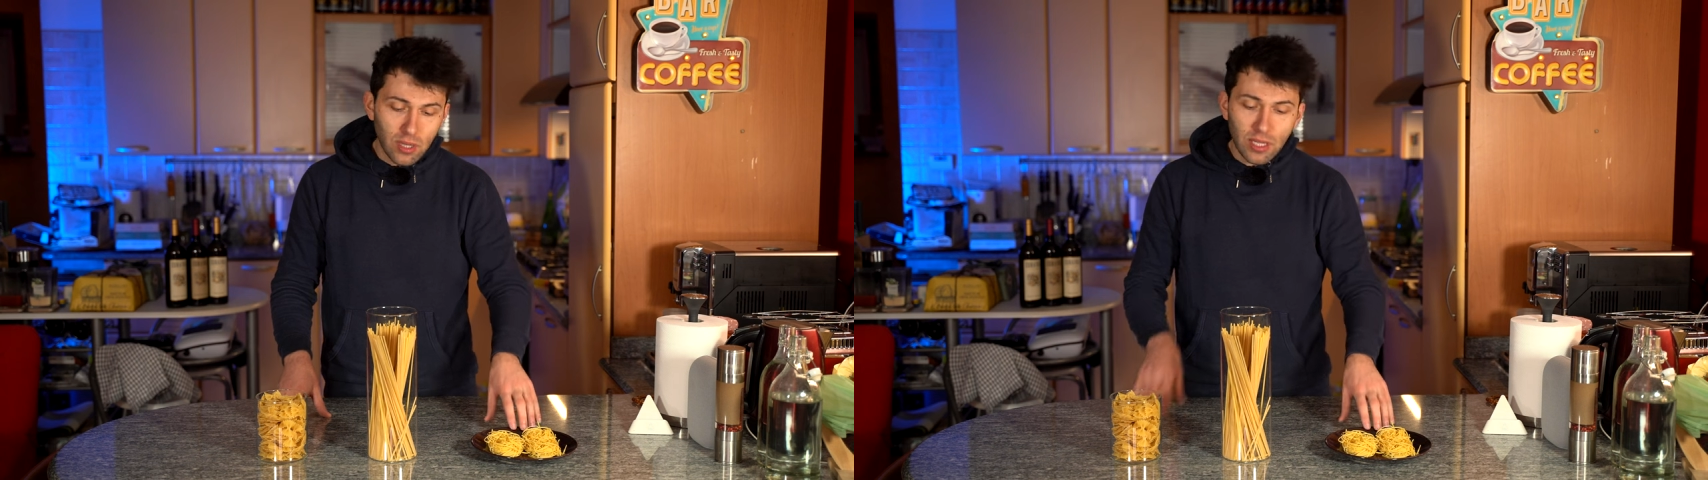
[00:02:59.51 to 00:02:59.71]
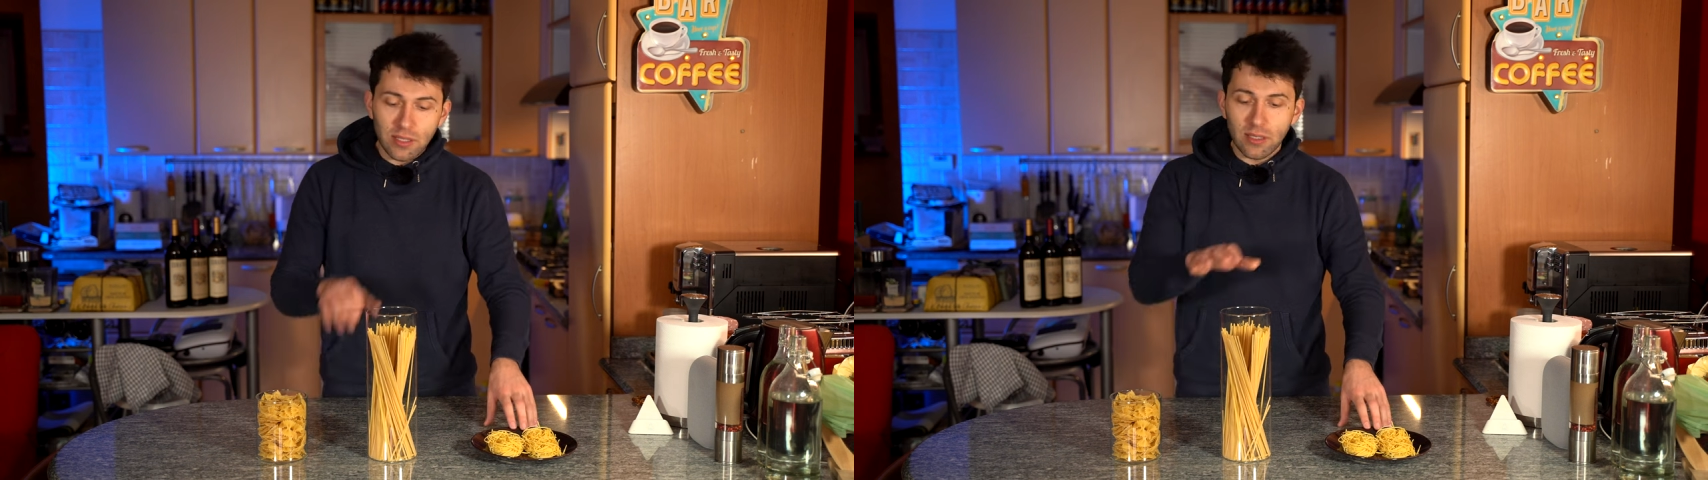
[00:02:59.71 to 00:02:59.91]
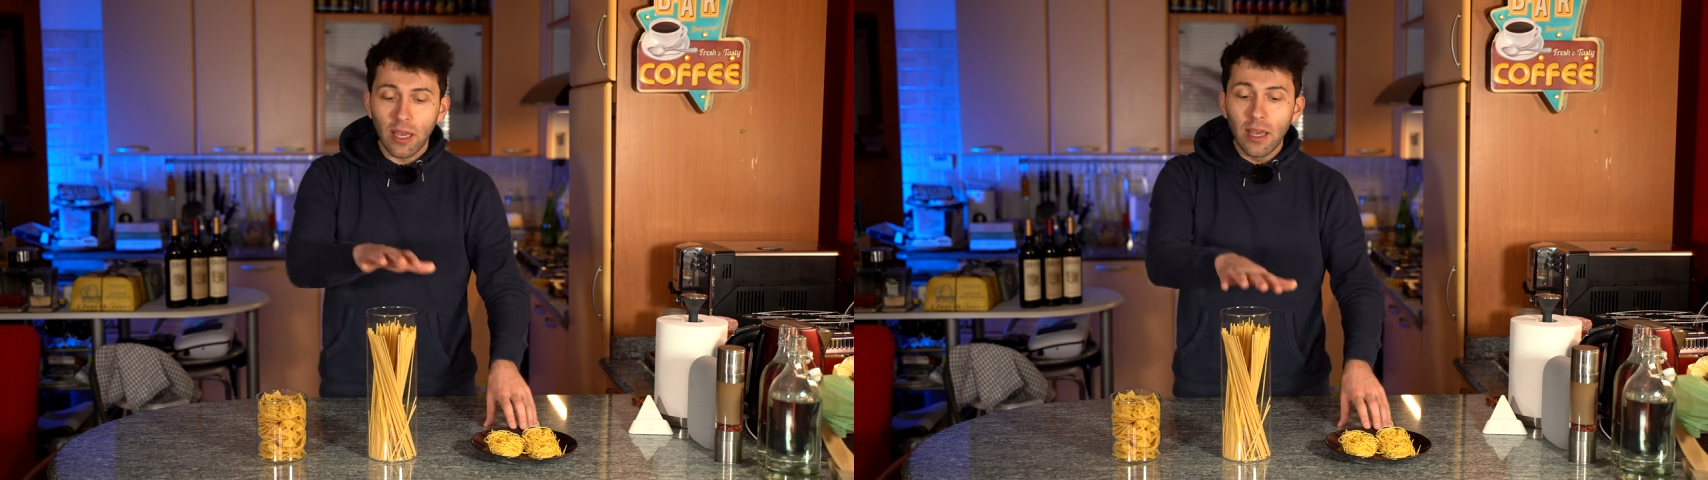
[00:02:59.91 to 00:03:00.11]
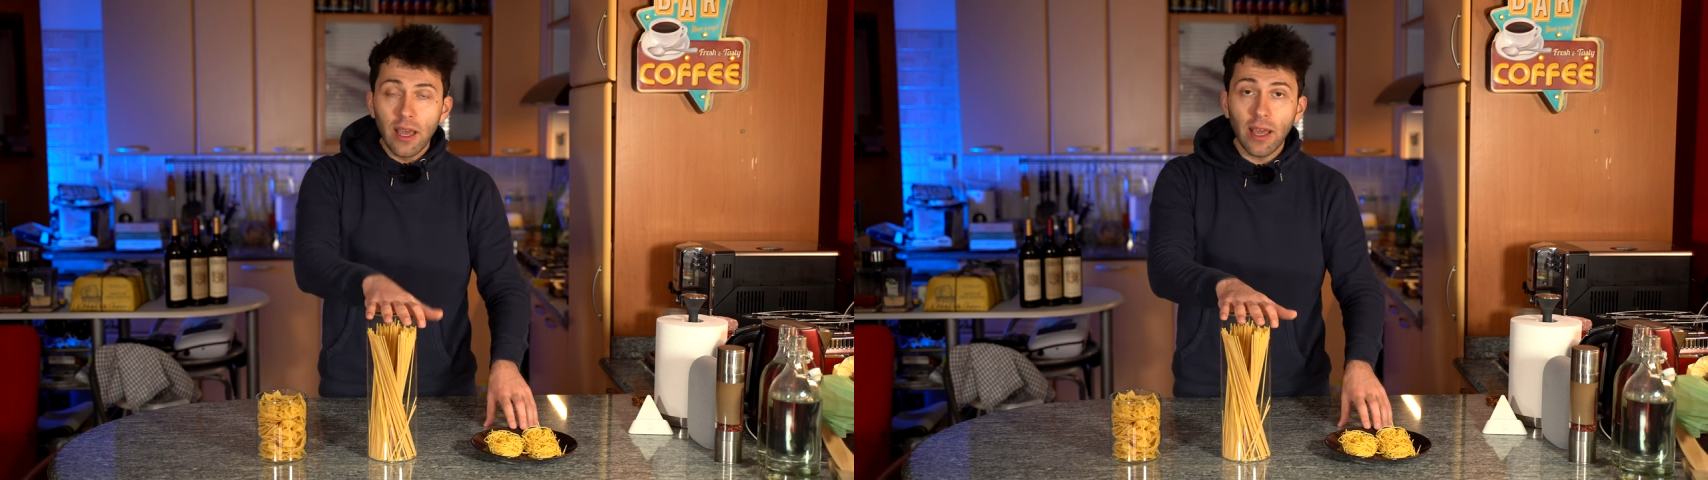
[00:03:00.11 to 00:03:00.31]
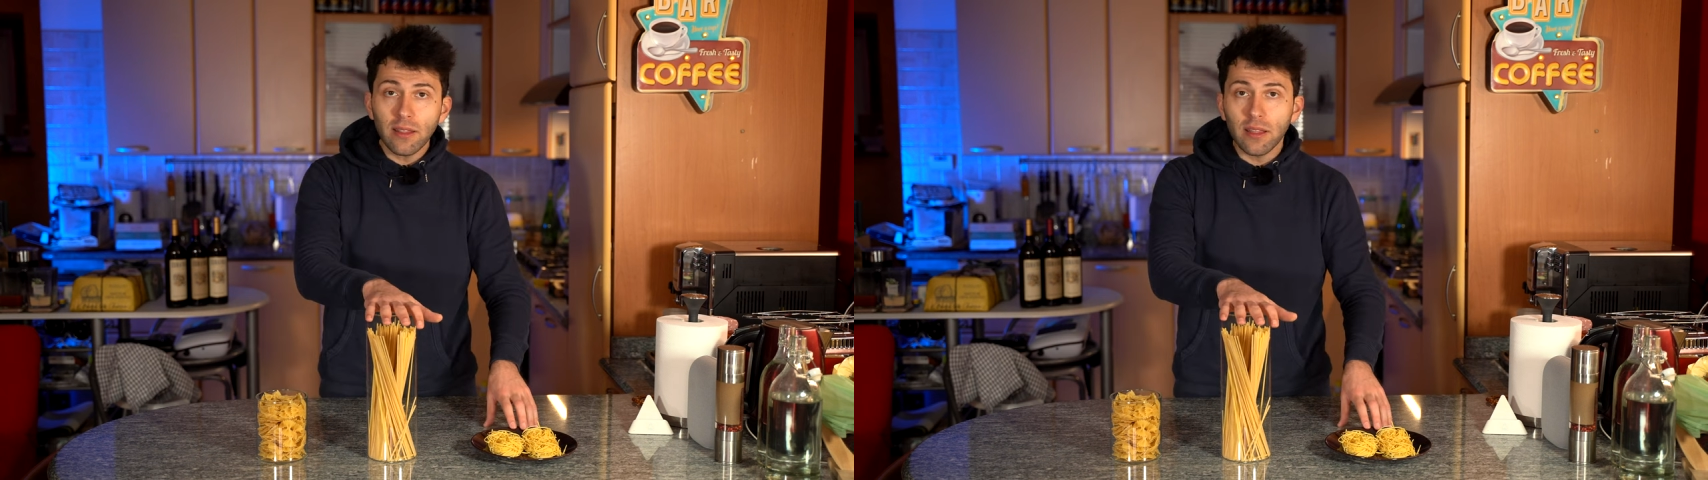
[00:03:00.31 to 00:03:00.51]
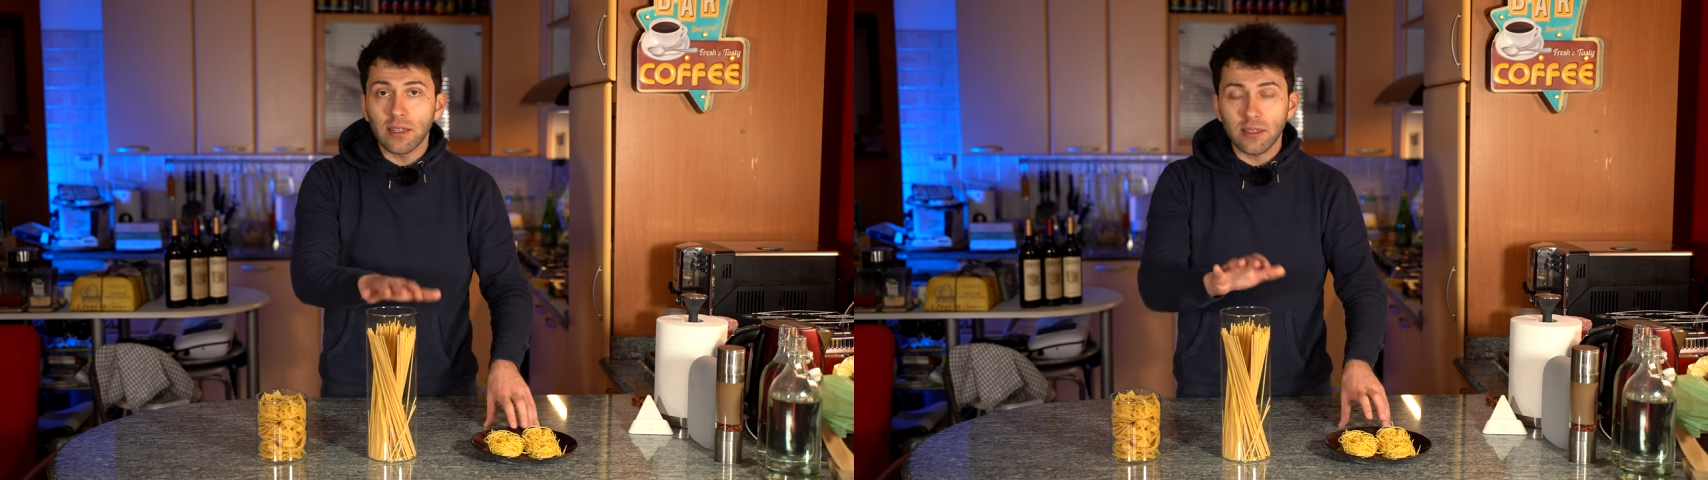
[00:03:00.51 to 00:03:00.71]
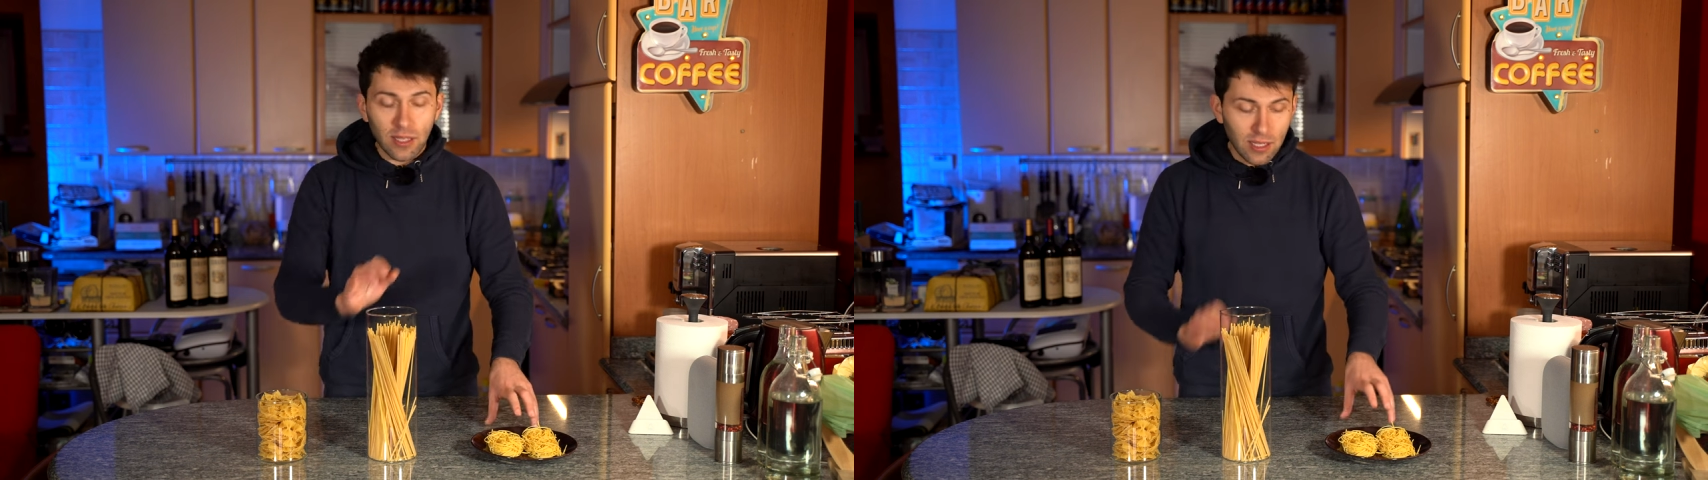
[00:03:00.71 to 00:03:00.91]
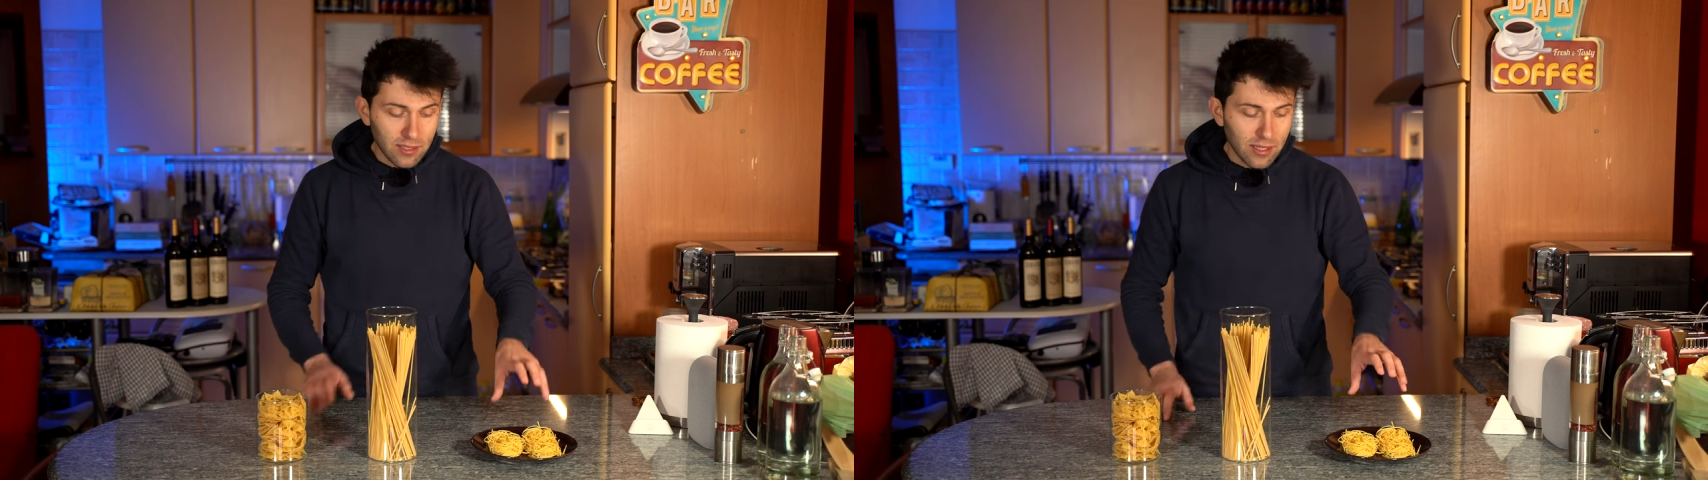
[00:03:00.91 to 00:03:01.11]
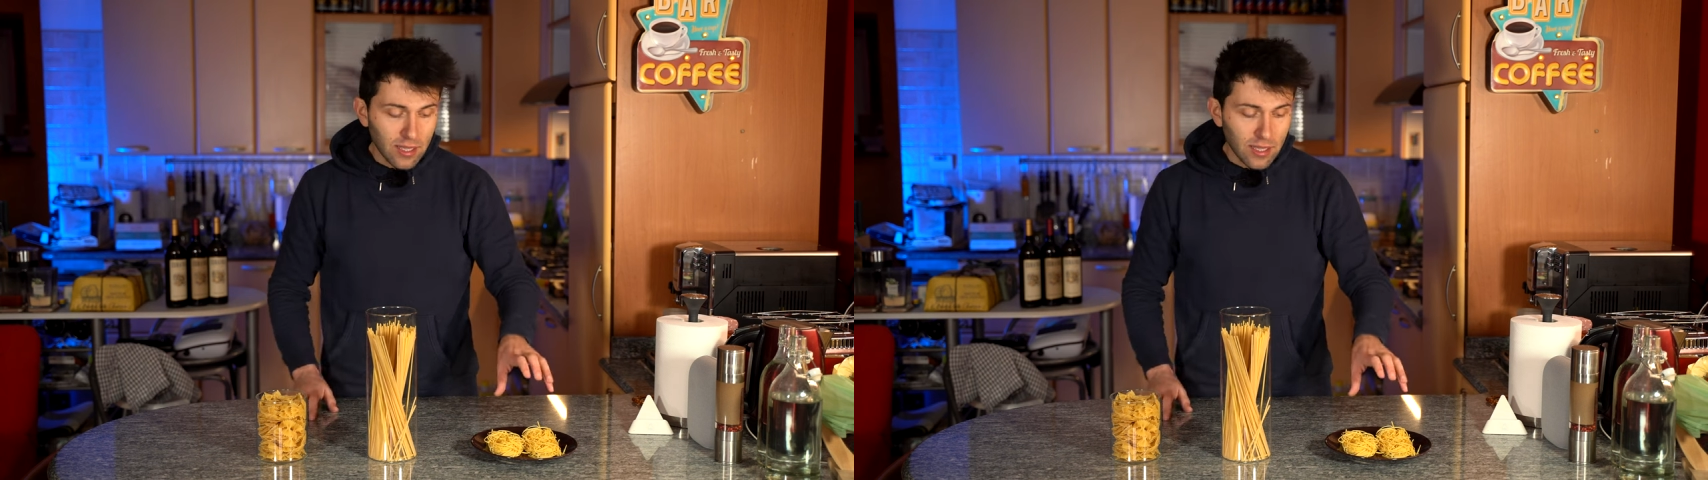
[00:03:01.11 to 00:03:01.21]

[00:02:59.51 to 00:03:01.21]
this and this is